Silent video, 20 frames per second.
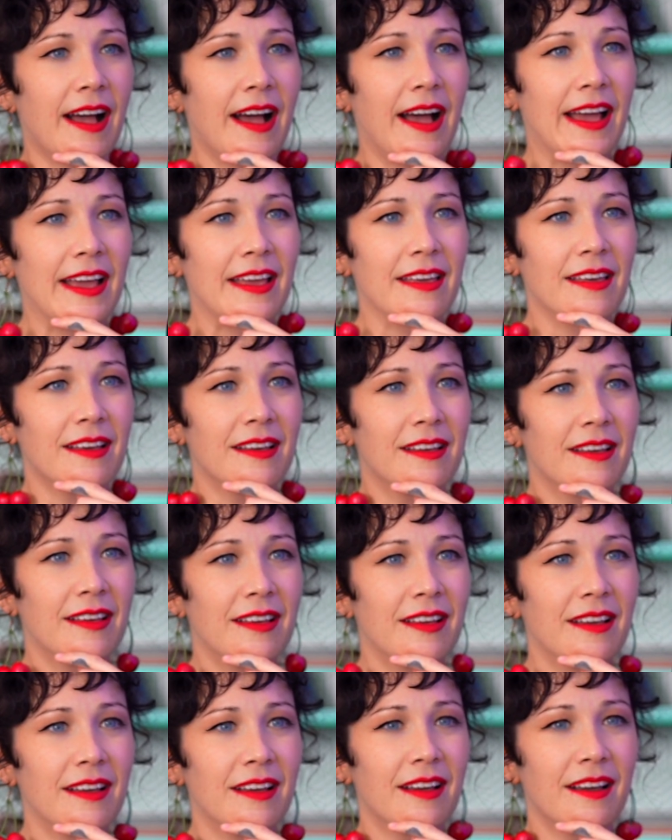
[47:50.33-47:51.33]
I
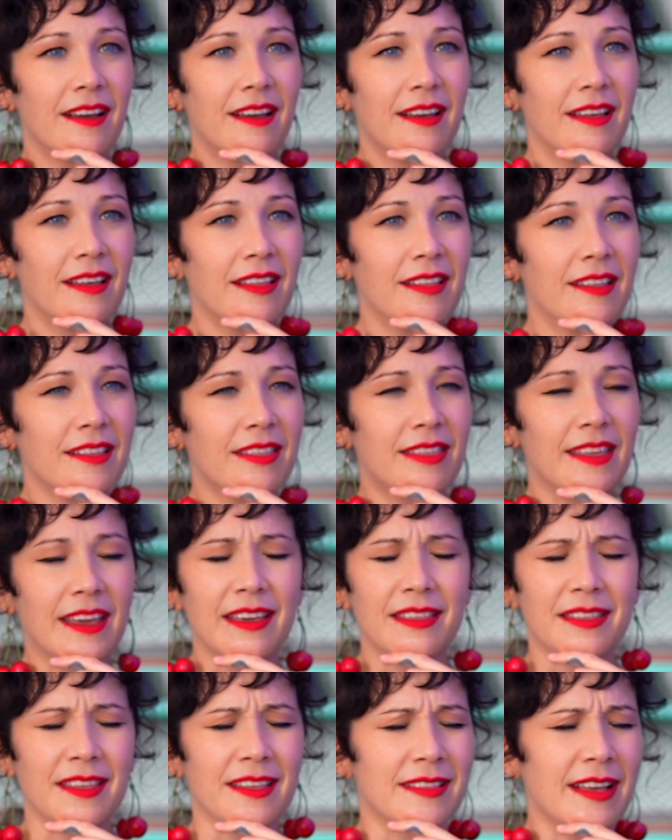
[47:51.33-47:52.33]

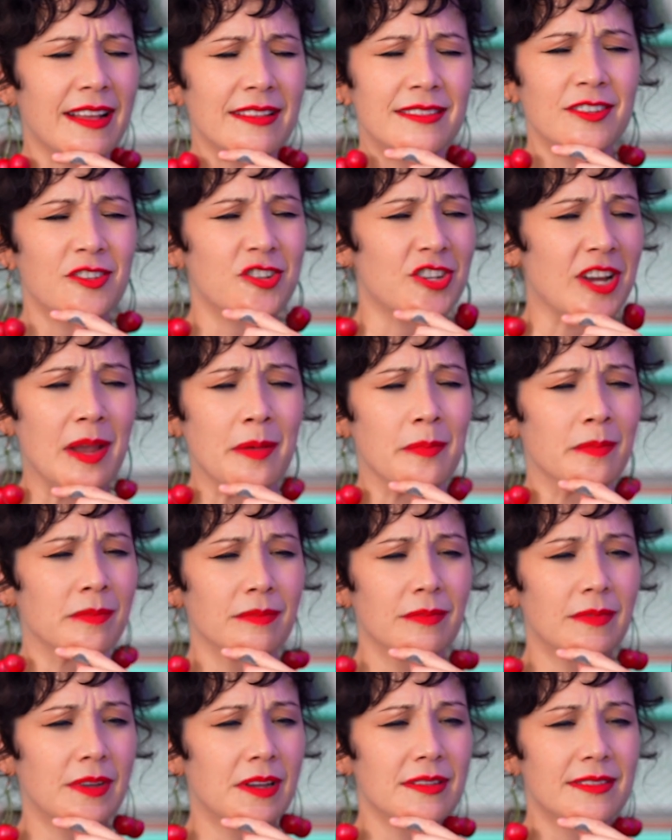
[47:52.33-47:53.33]
think that that's a shame
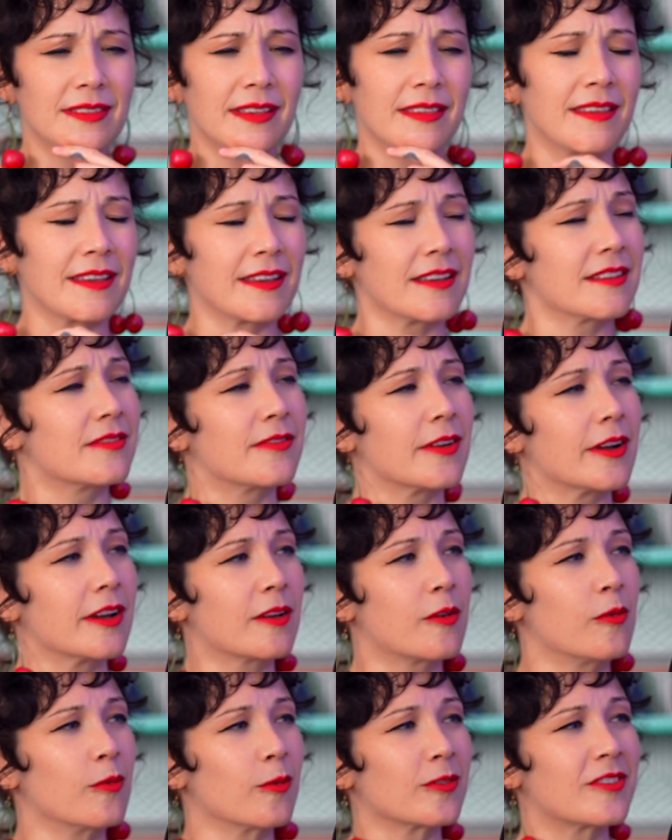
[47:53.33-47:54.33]
because I think it's very
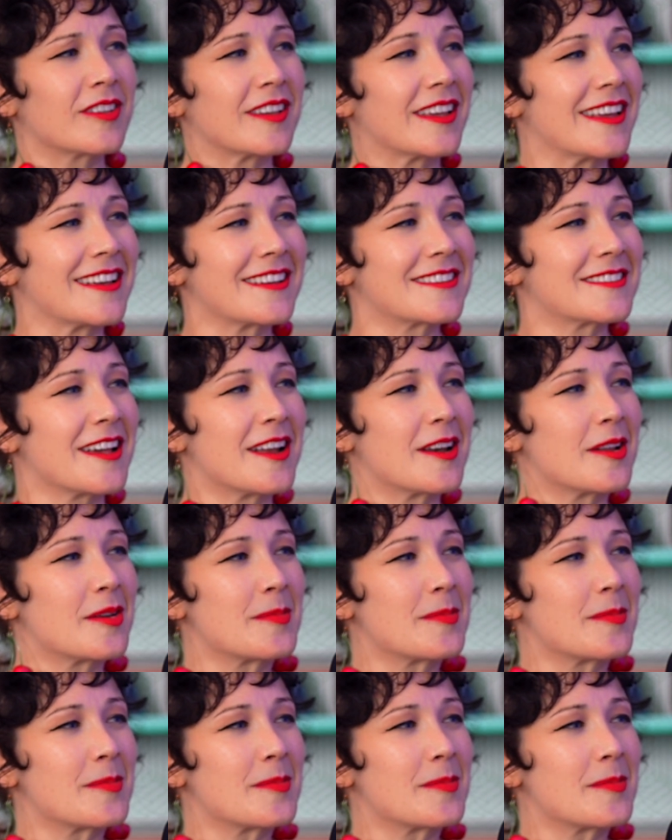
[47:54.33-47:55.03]
cool to get excited